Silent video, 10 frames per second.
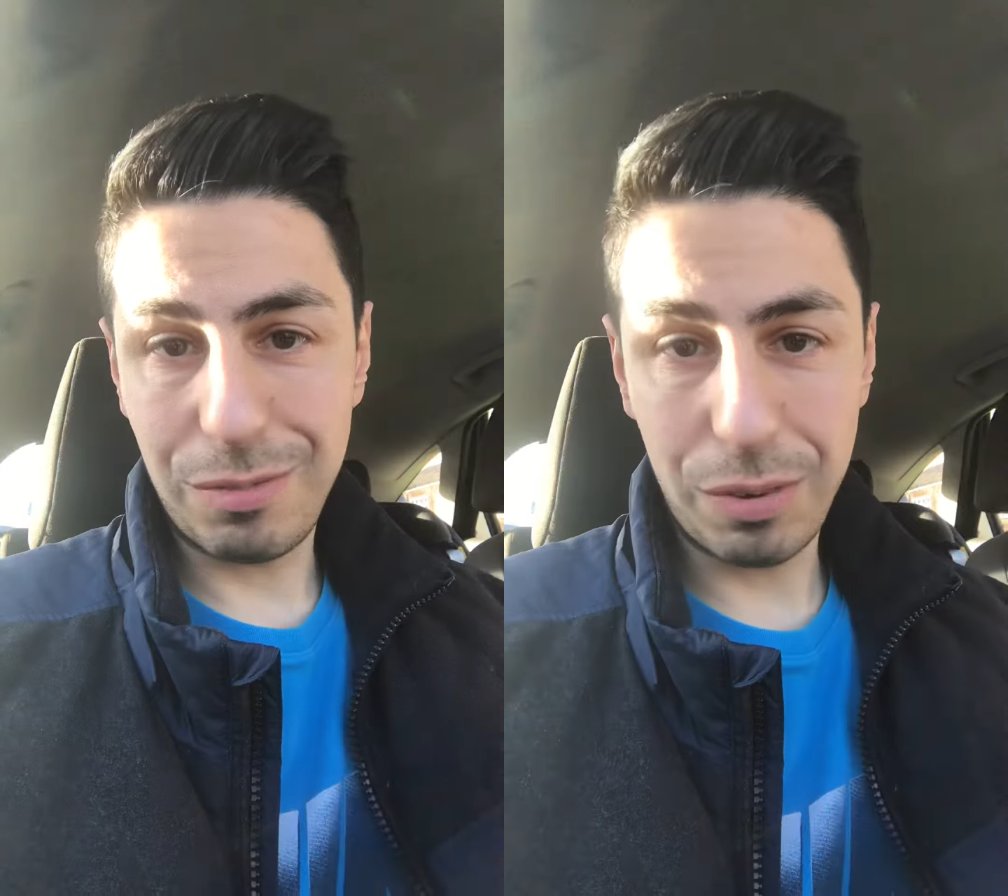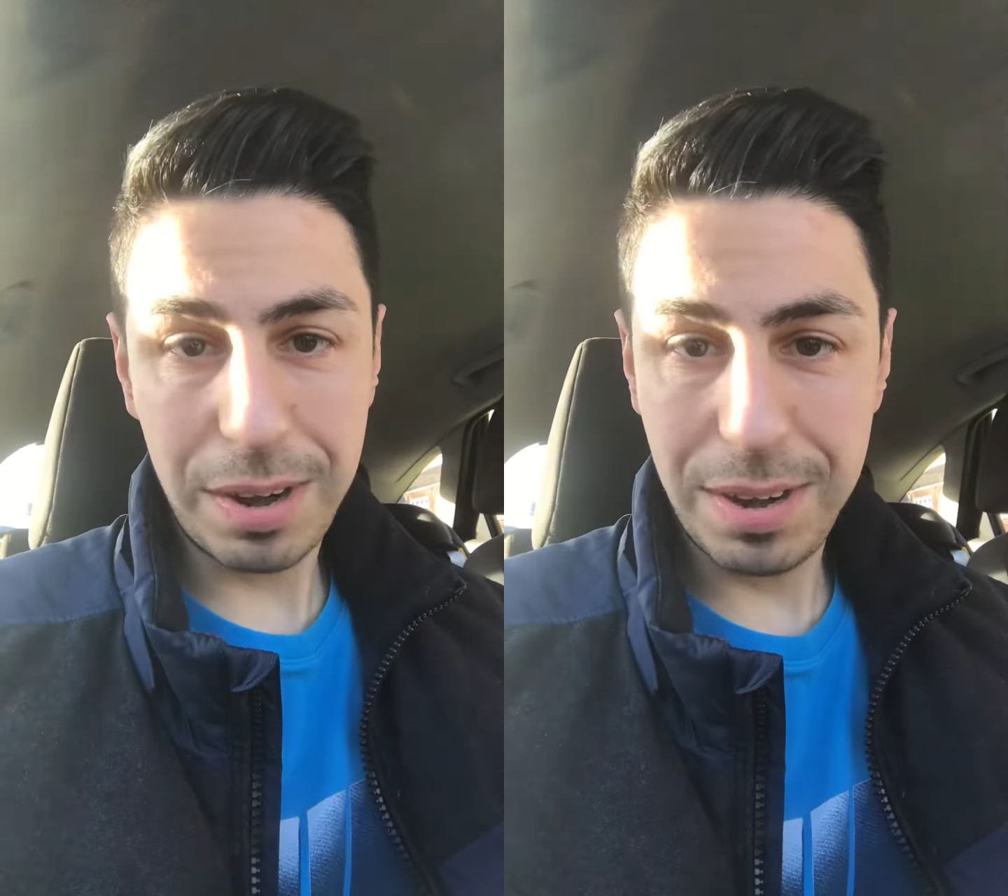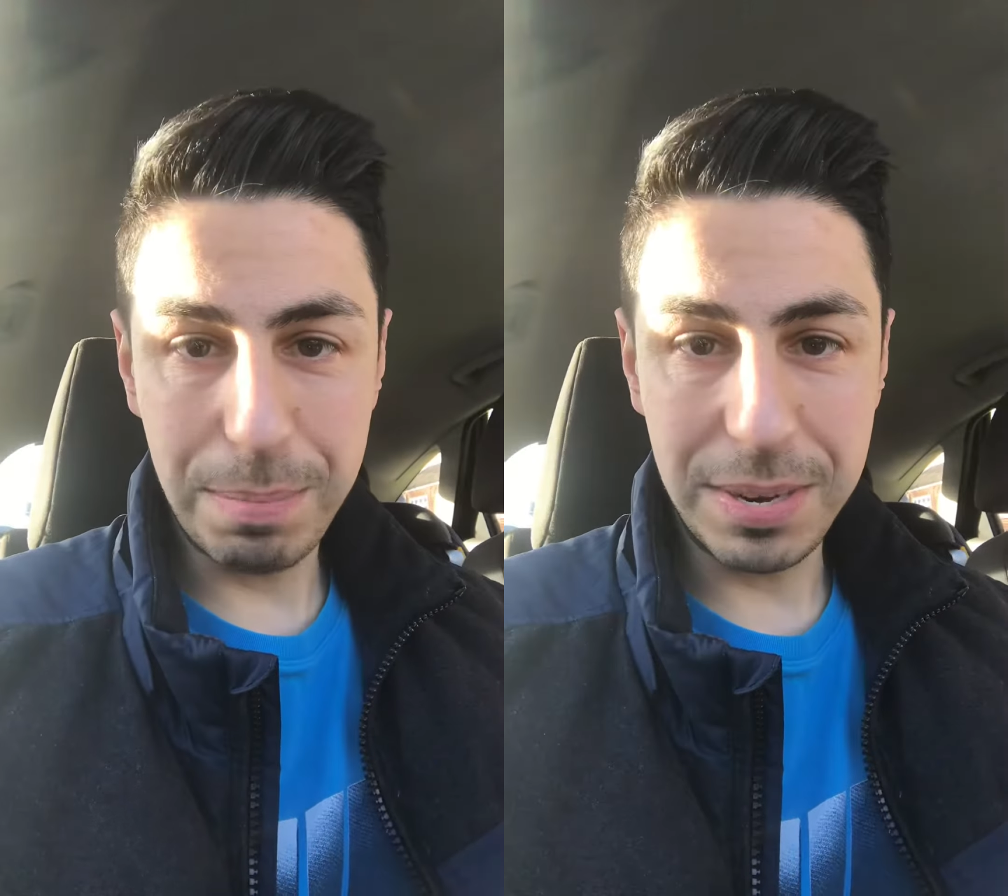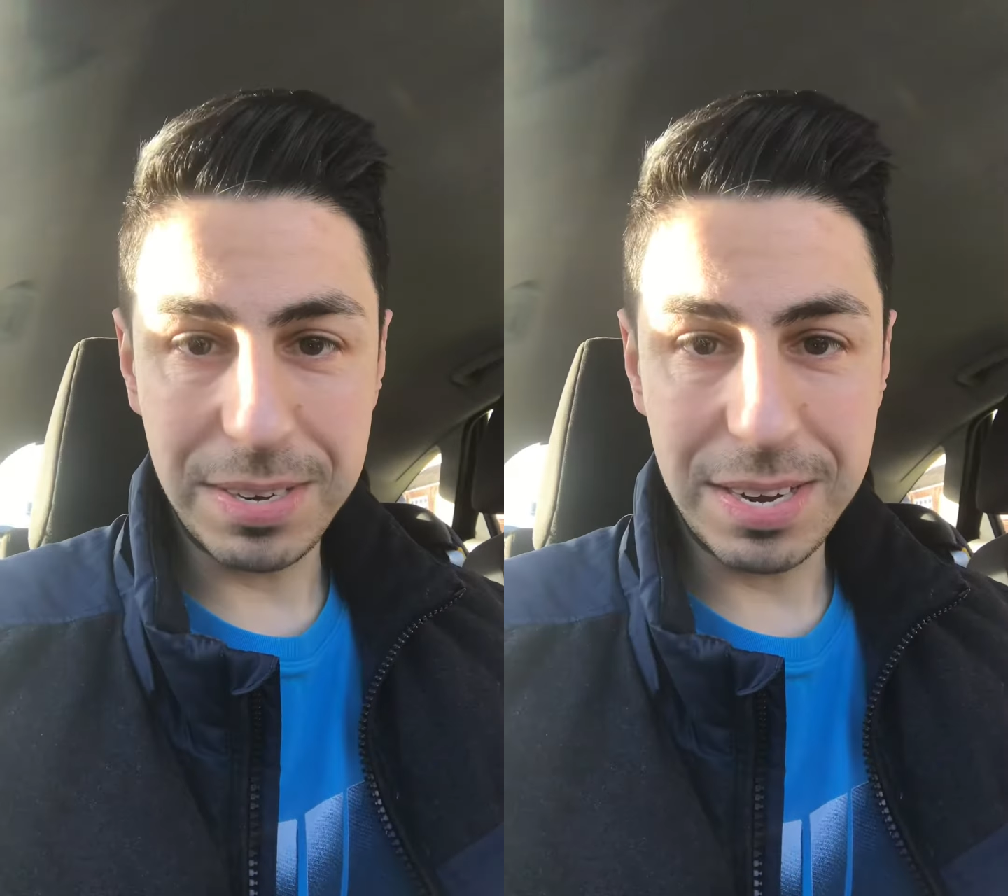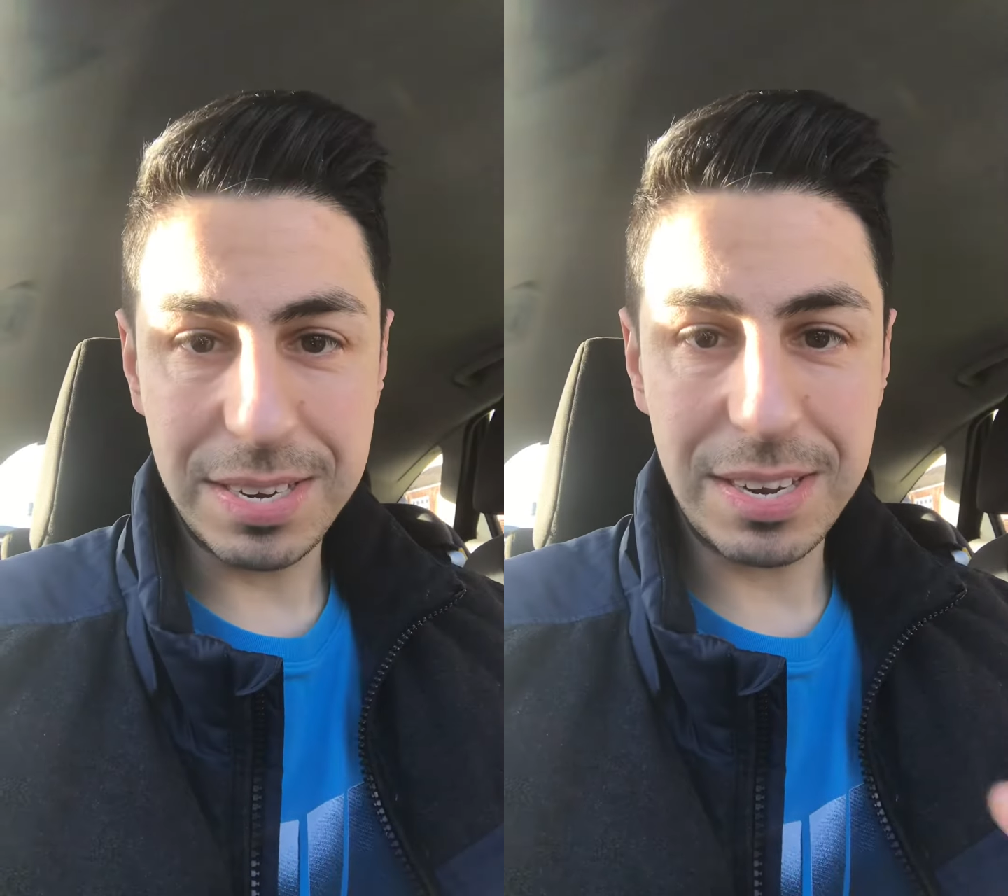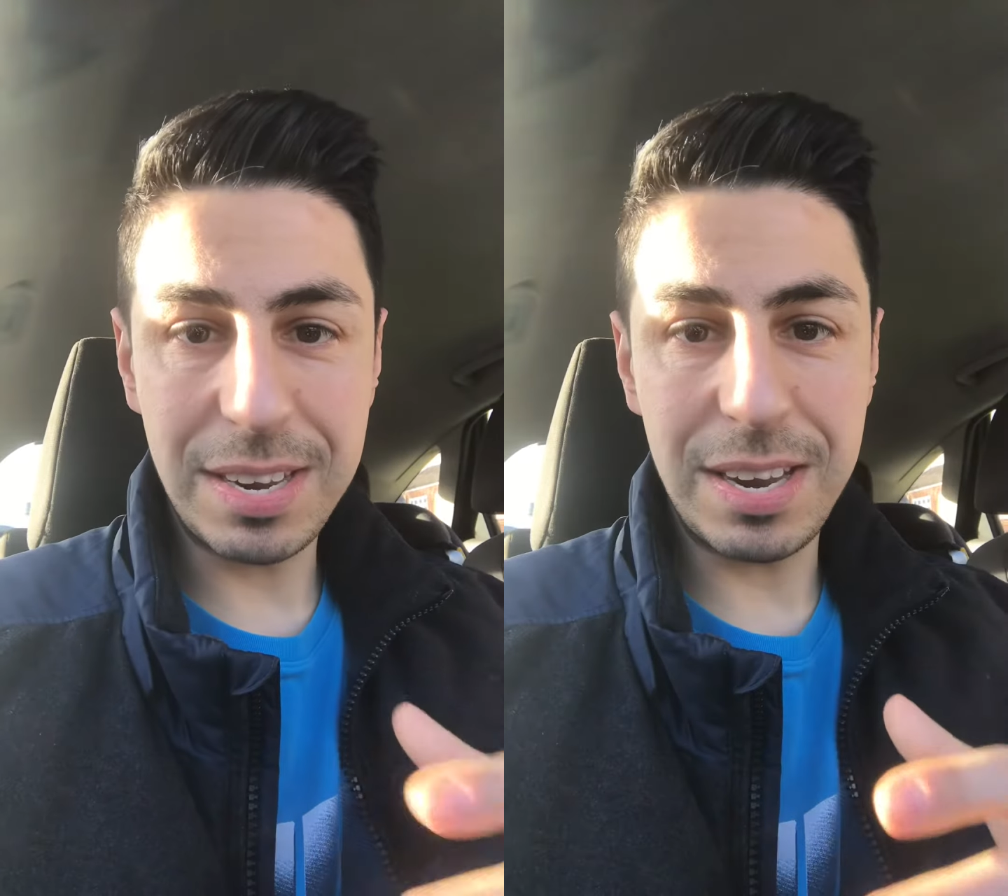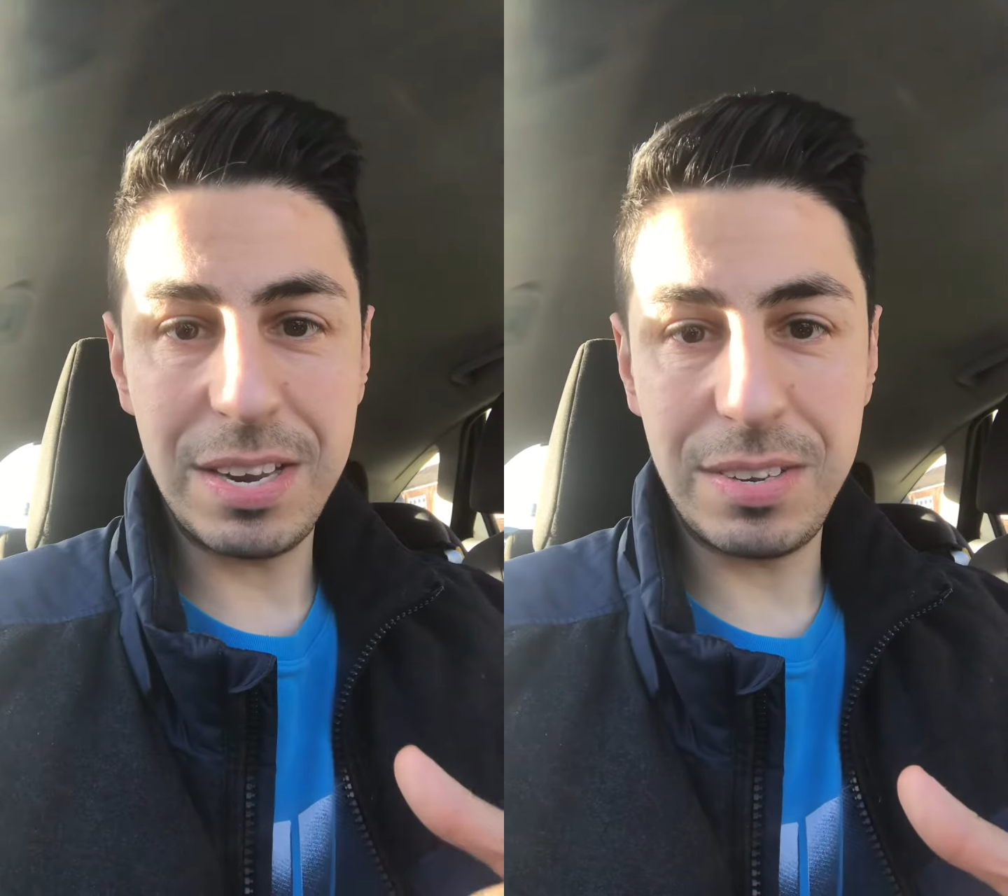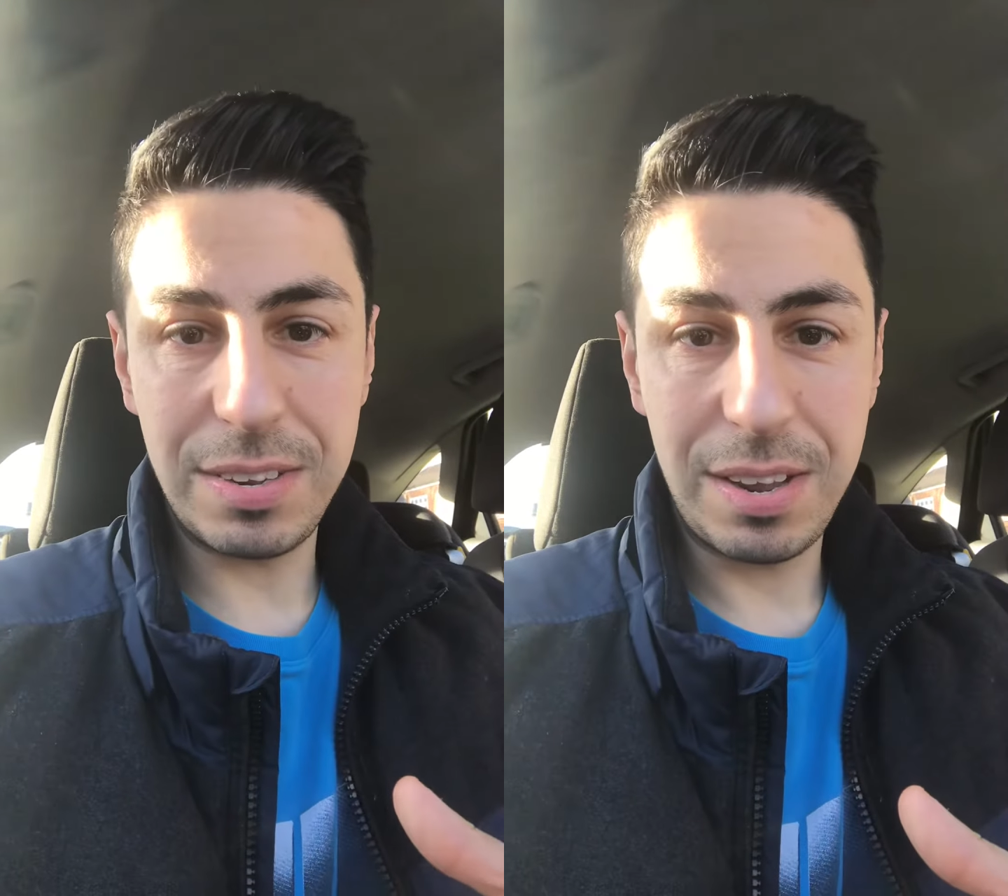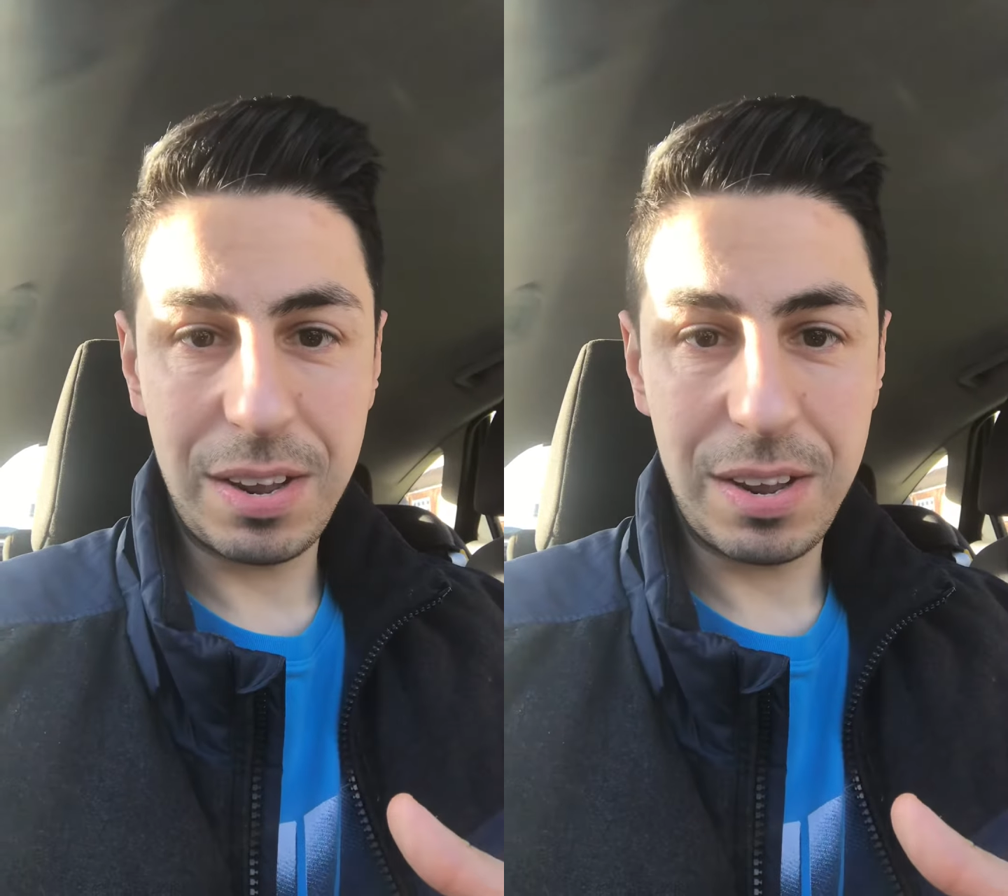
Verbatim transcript: running a business as it is